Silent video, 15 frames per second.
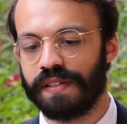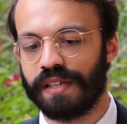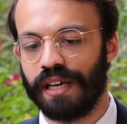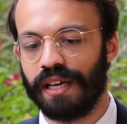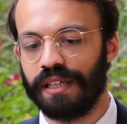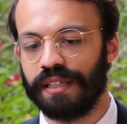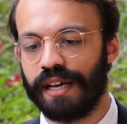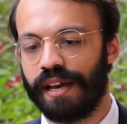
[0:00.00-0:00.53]
to
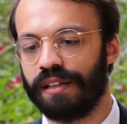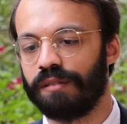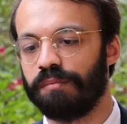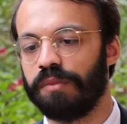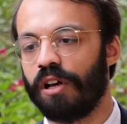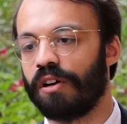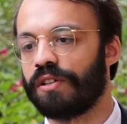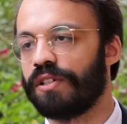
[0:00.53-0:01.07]
say that
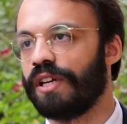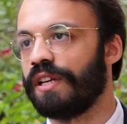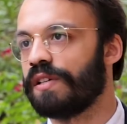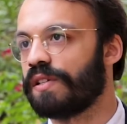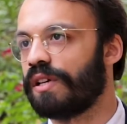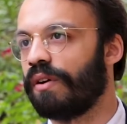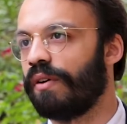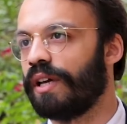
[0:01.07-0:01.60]
blockchain
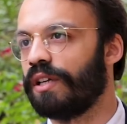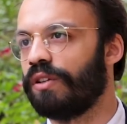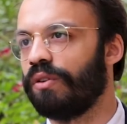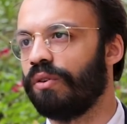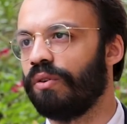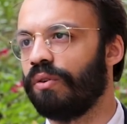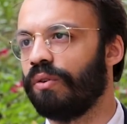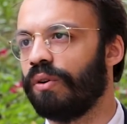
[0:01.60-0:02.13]
is going
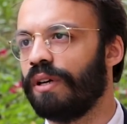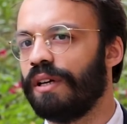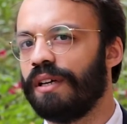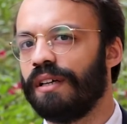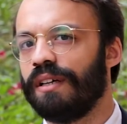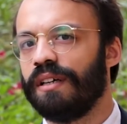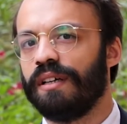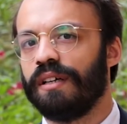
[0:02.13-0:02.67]
to
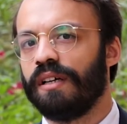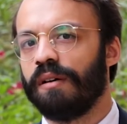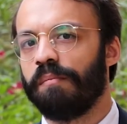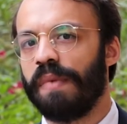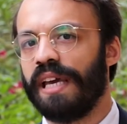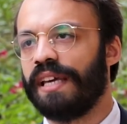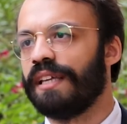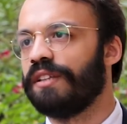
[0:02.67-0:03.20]

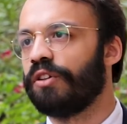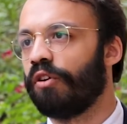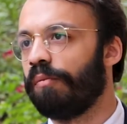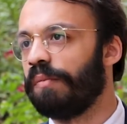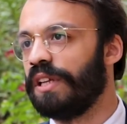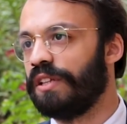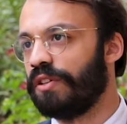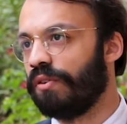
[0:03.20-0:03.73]
make
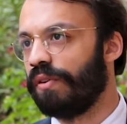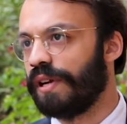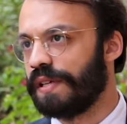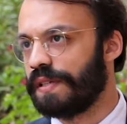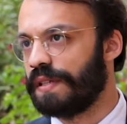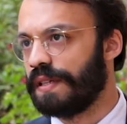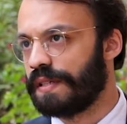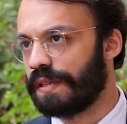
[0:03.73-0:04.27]

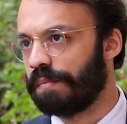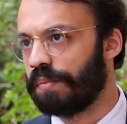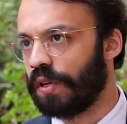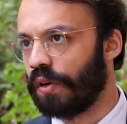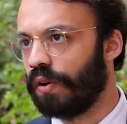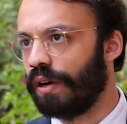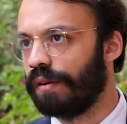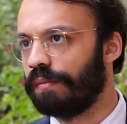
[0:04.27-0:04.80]
intermediaries
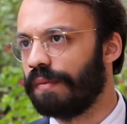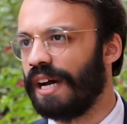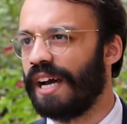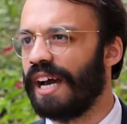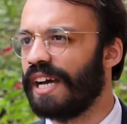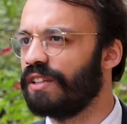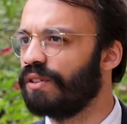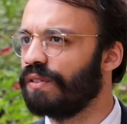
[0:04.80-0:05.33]
disappear.
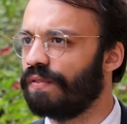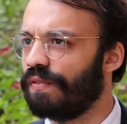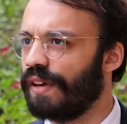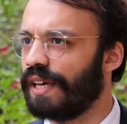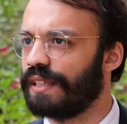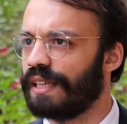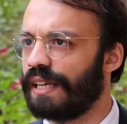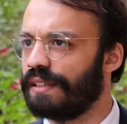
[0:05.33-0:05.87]
I don't
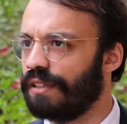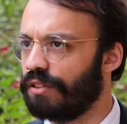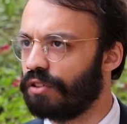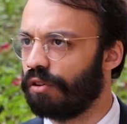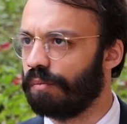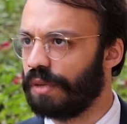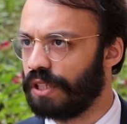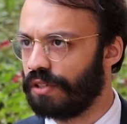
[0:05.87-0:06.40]
think that
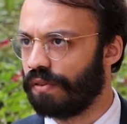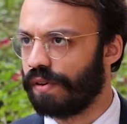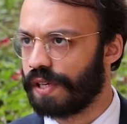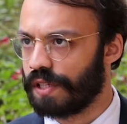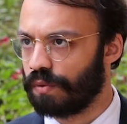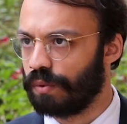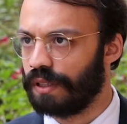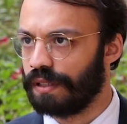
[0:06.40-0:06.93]

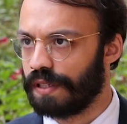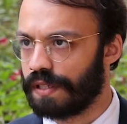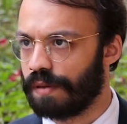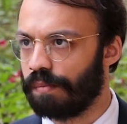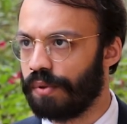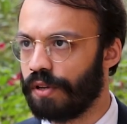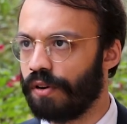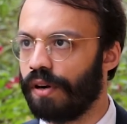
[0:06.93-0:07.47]
intermediaries will
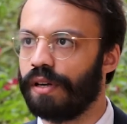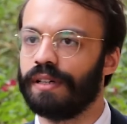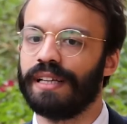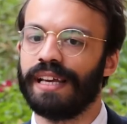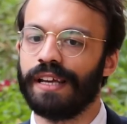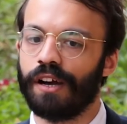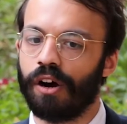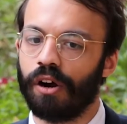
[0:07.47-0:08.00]
disappear.
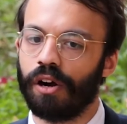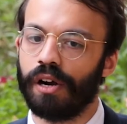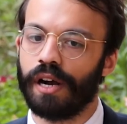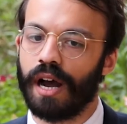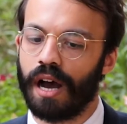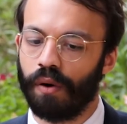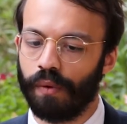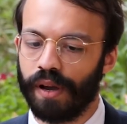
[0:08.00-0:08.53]
They are,
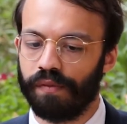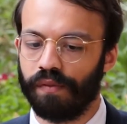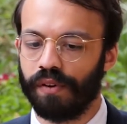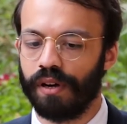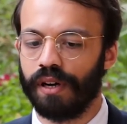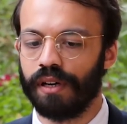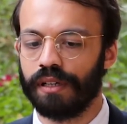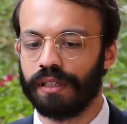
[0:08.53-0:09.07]

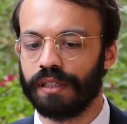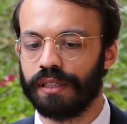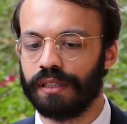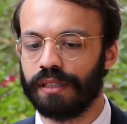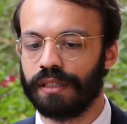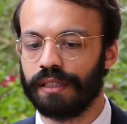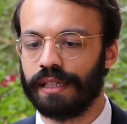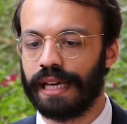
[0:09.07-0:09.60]
however,
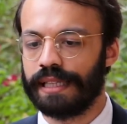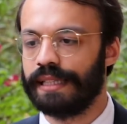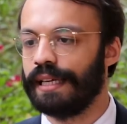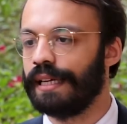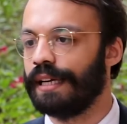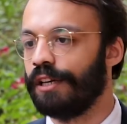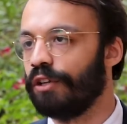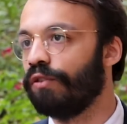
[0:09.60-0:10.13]

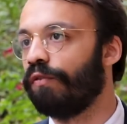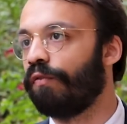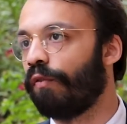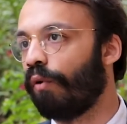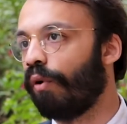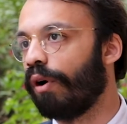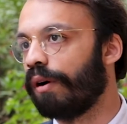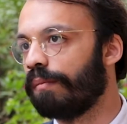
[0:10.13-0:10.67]
getting a new
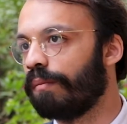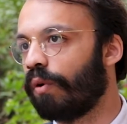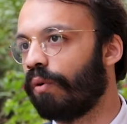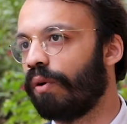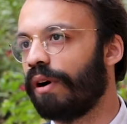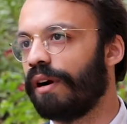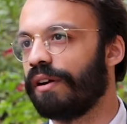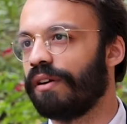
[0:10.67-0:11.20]
form,
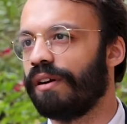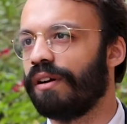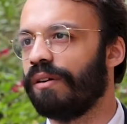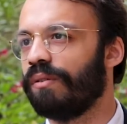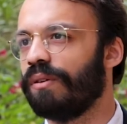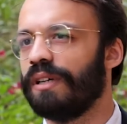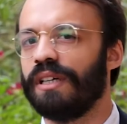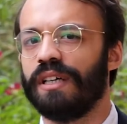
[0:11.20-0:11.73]
or, you
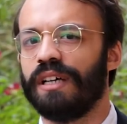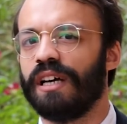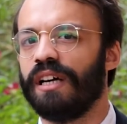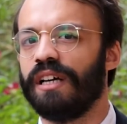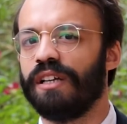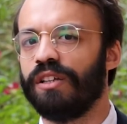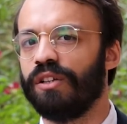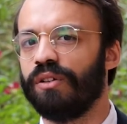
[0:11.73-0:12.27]
know,
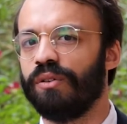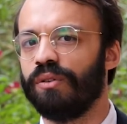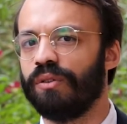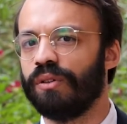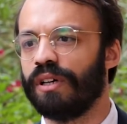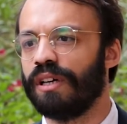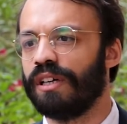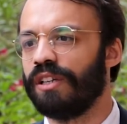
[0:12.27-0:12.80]
a
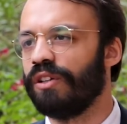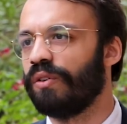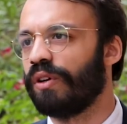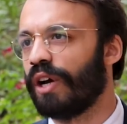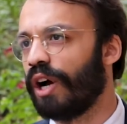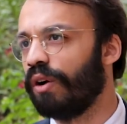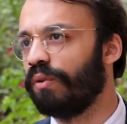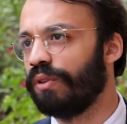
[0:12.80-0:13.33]
new
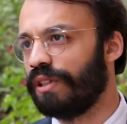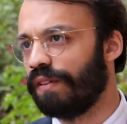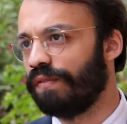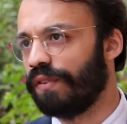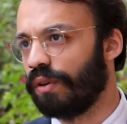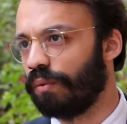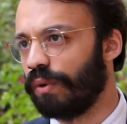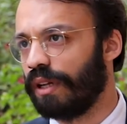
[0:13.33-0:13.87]
code,
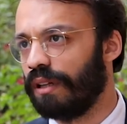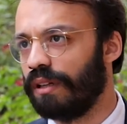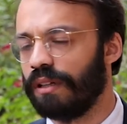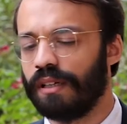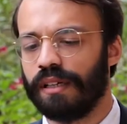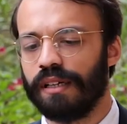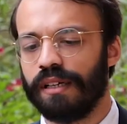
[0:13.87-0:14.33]
if you will.